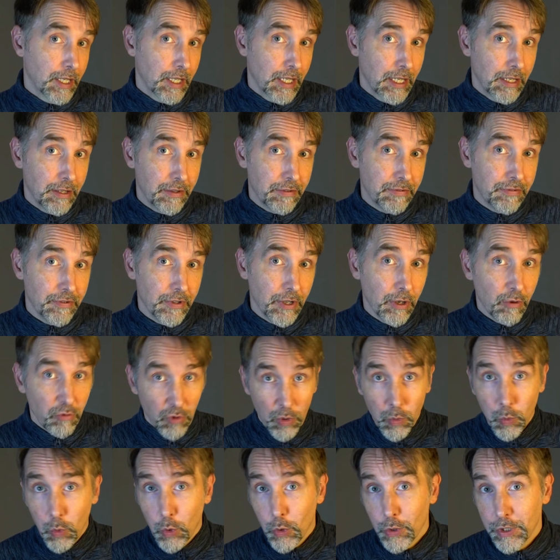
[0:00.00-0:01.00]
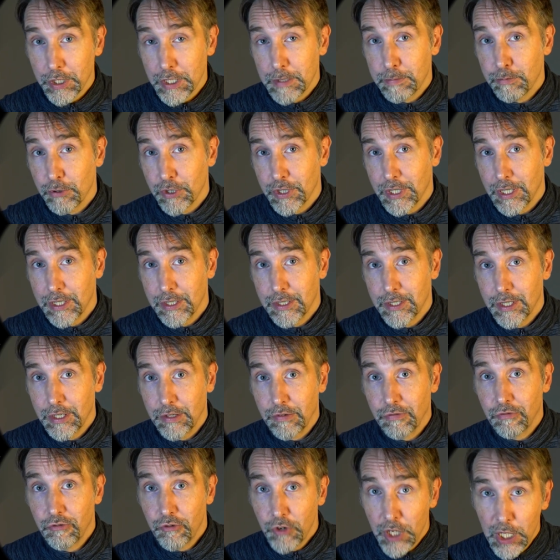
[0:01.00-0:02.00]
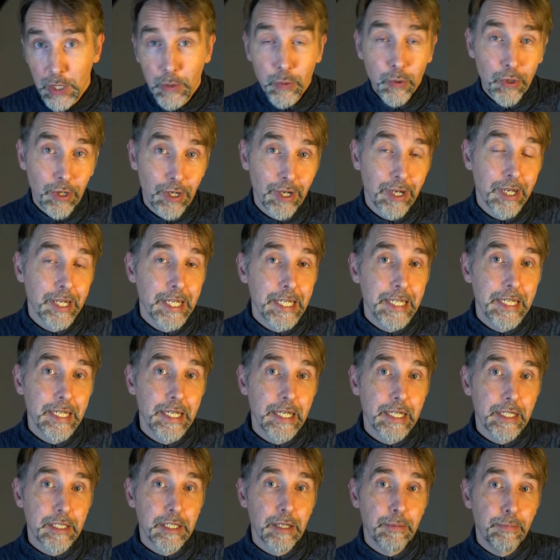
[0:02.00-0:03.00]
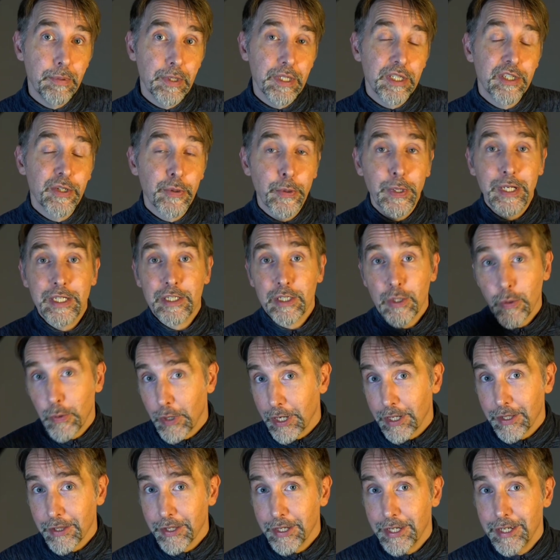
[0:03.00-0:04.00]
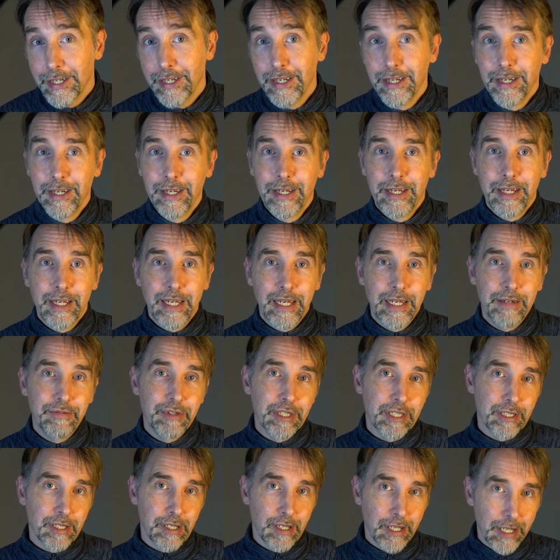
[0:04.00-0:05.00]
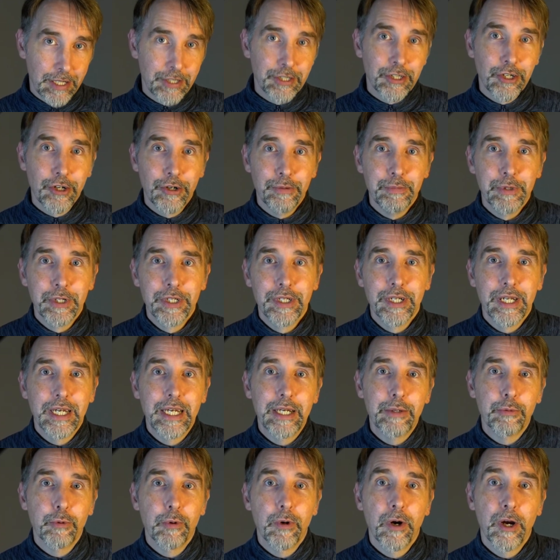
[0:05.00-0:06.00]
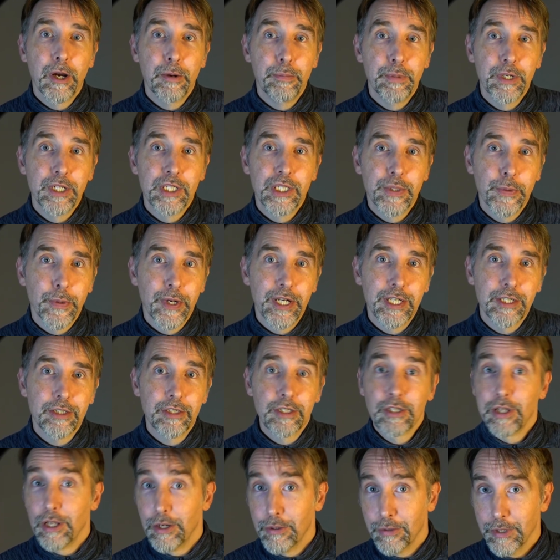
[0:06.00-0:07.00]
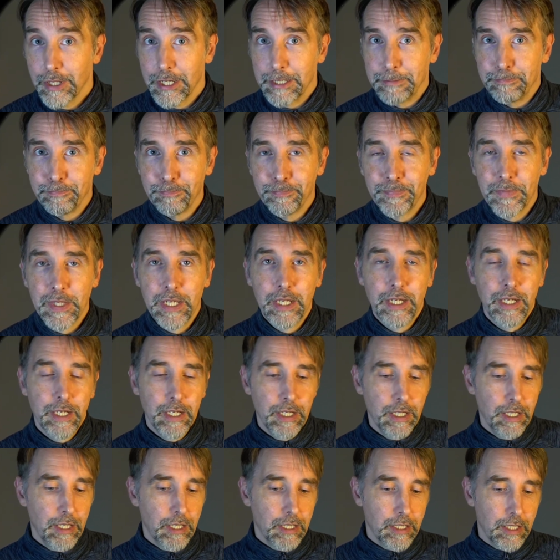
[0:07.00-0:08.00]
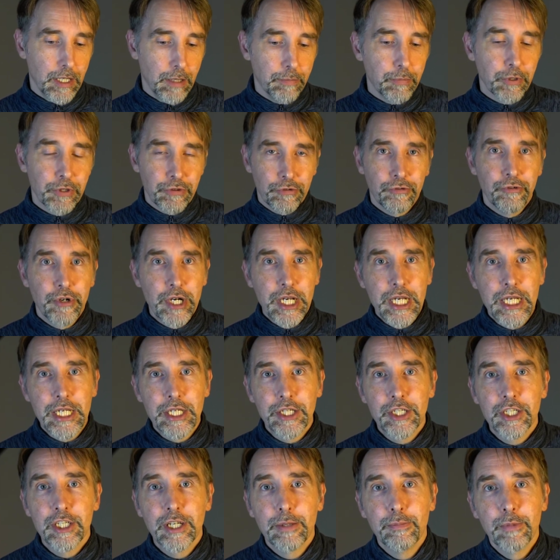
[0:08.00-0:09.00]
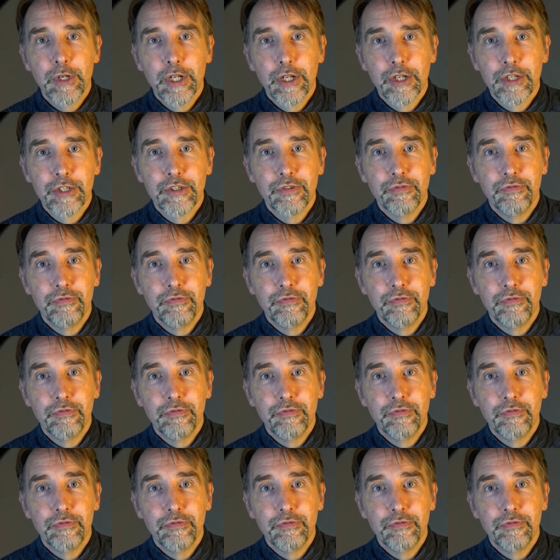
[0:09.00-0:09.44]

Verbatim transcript: If a reward is presented frequently, it habituates quickly. If it's less common, it will habituate slowly. Number three, stimulus